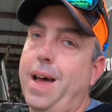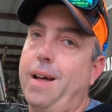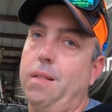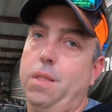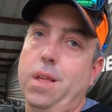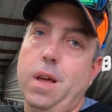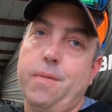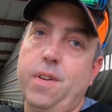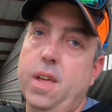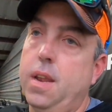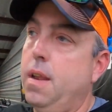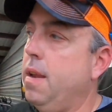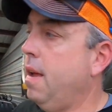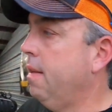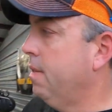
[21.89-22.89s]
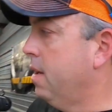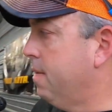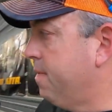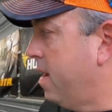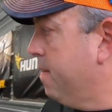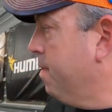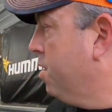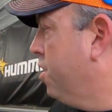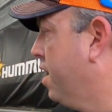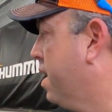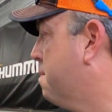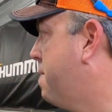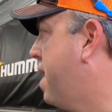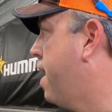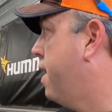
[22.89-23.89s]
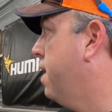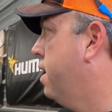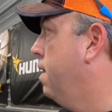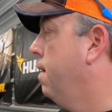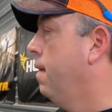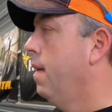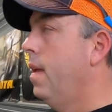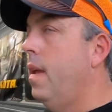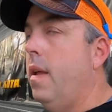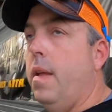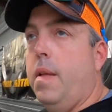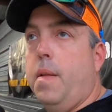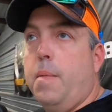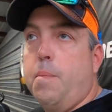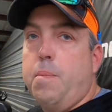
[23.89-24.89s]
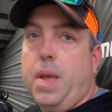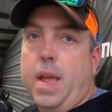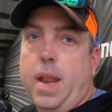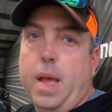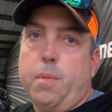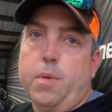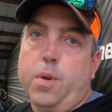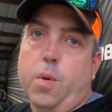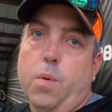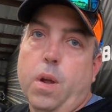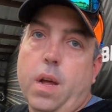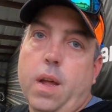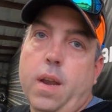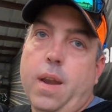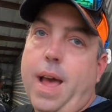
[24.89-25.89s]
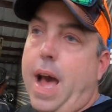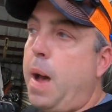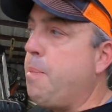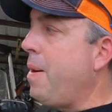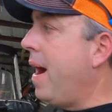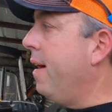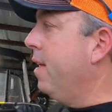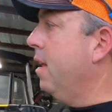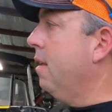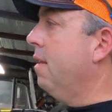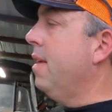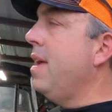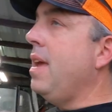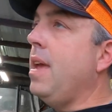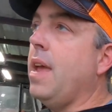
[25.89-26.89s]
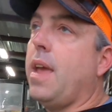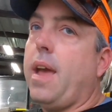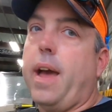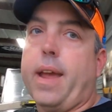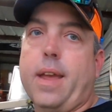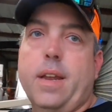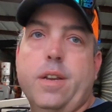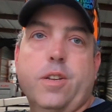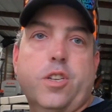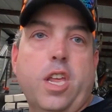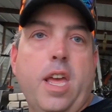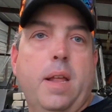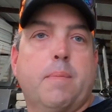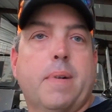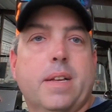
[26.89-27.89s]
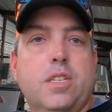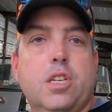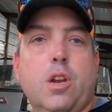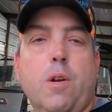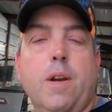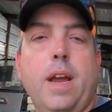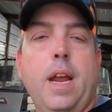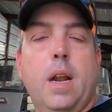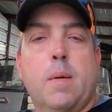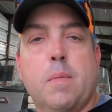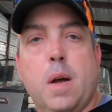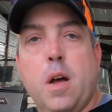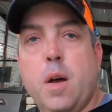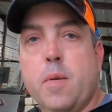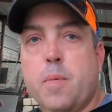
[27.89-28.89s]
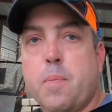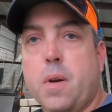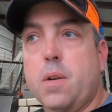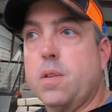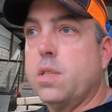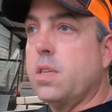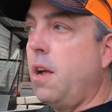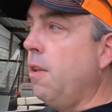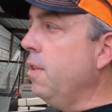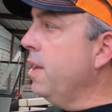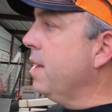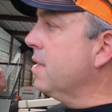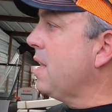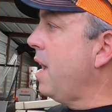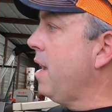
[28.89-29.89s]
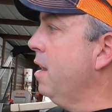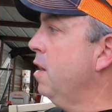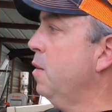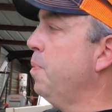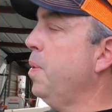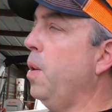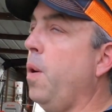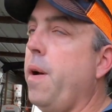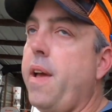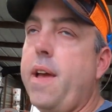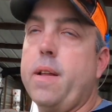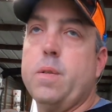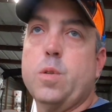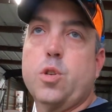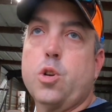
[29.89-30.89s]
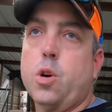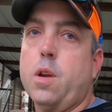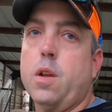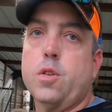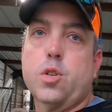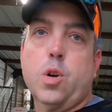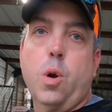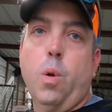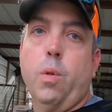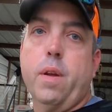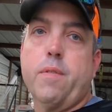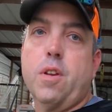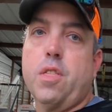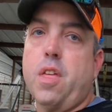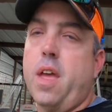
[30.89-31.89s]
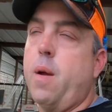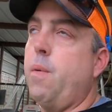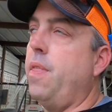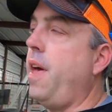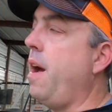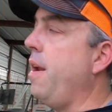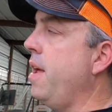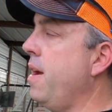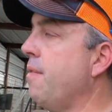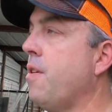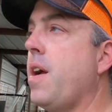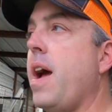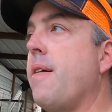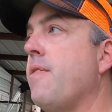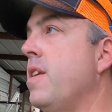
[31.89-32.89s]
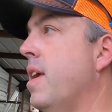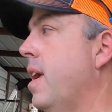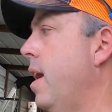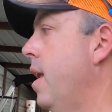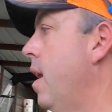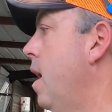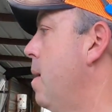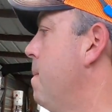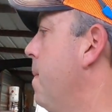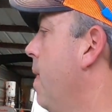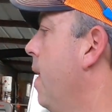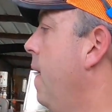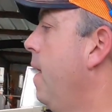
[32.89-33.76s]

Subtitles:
I love it. I love everything about it. Being able to run iPilot Link, I can just hit my screen on my Humminbird Solix. I can deploy it and control everything without ever having to get up.